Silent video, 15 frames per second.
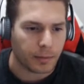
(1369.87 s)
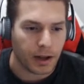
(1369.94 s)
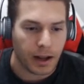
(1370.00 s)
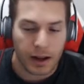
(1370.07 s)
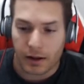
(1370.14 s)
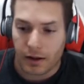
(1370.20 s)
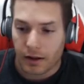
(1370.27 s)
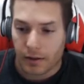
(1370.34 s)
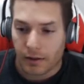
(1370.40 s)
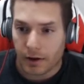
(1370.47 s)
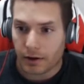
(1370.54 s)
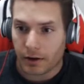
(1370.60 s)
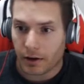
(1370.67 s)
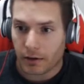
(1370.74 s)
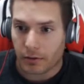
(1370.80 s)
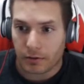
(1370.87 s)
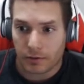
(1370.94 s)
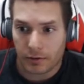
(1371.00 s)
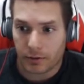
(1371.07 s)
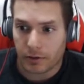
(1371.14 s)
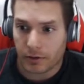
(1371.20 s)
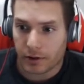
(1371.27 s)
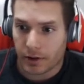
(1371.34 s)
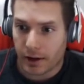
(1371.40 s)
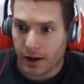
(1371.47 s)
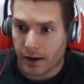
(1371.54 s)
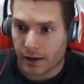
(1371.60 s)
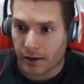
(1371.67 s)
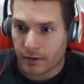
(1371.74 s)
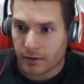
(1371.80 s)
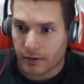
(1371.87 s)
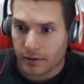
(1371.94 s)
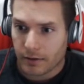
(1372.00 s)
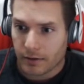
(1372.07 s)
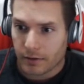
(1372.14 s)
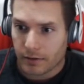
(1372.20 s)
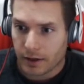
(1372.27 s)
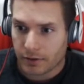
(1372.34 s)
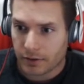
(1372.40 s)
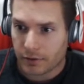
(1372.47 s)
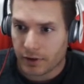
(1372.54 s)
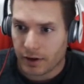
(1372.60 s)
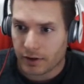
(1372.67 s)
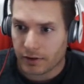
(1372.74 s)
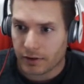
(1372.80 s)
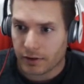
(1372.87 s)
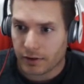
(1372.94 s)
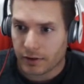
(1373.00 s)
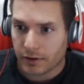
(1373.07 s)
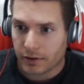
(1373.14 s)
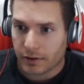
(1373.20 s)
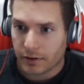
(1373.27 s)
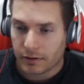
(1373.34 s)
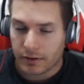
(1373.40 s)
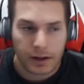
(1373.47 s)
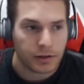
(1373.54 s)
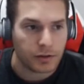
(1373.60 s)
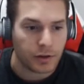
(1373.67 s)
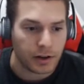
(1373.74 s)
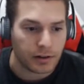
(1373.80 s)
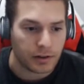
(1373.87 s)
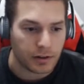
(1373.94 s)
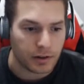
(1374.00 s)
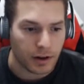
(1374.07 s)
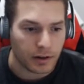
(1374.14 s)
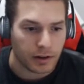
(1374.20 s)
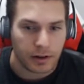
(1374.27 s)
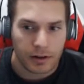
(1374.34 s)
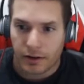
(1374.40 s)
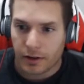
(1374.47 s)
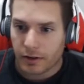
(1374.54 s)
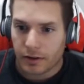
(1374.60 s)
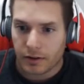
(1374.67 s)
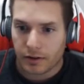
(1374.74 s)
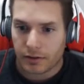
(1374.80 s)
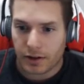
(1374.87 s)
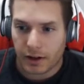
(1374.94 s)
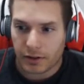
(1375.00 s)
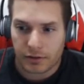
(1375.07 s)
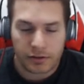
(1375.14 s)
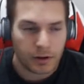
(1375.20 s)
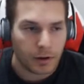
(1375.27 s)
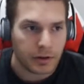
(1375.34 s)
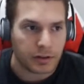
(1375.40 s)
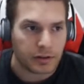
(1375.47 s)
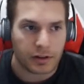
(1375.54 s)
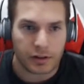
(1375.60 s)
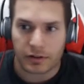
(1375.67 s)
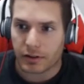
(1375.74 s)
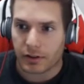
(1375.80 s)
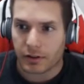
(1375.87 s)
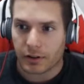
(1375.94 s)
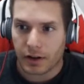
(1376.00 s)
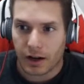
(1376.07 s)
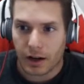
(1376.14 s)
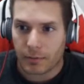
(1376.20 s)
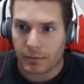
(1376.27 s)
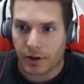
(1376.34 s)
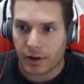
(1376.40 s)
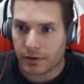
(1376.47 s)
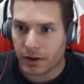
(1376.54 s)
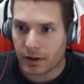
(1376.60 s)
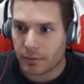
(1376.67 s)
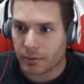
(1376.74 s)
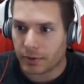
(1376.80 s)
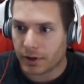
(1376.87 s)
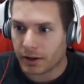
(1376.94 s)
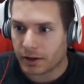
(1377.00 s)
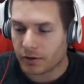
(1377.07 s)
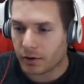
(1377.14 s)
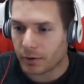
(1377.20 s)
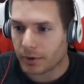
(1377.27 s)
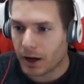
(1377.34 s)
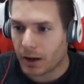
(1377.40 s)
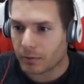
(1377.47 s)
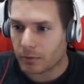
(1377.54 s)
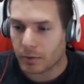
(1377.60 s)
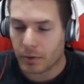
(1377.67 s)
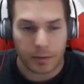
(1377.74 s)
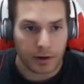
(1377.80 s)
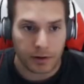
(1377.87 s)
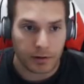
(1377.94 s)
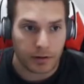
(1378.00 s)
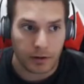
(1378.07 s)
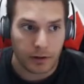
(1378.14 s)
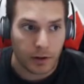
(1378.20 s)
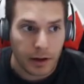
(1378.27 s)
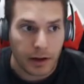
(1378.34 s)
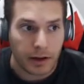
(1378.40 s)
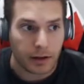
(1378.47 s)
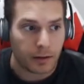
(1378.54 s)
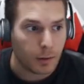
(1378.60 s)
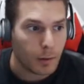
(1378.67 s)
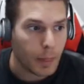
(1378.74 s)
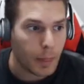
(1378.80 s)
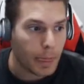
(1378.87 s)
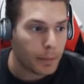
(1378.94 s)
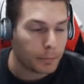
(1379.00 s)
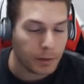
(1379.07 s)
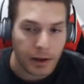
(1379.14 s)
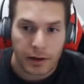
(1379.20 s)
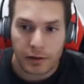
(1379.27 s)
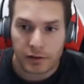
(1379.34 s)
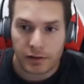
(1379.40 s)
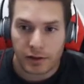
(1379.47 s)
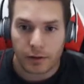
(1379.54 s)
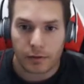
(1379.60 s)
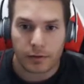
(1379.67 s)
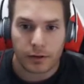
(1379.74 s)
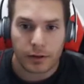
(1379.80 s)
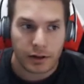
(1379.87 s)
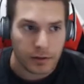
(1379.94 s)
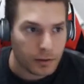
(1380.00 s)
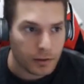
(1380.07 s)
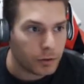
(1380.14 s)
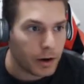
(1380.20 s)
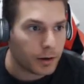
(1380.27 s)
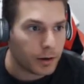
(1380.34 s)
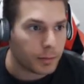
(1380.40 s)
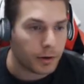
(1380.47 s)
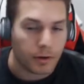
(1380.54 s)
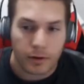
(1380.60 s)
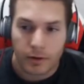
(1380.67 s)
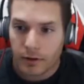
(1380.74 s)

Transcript: But hey, there you go, dude. Look at that. That's crazy. That's crazy talk. This deck is so consistent, and I'm definitely not playing super optimally. But look at it. Play it yourself. It's incredible.